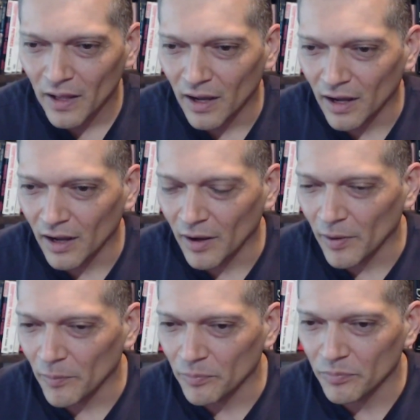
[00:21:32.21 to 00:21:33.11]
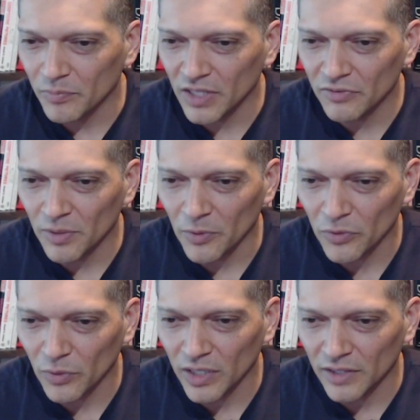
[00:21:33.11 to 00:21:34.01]
BF number
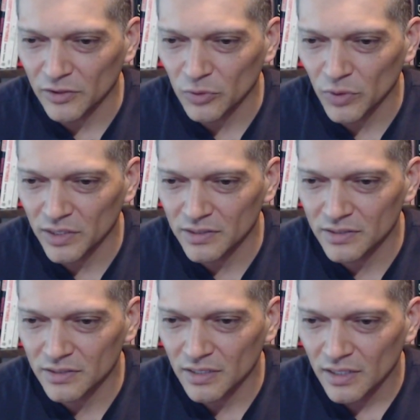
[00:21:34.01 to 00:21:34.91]
3 and the twins,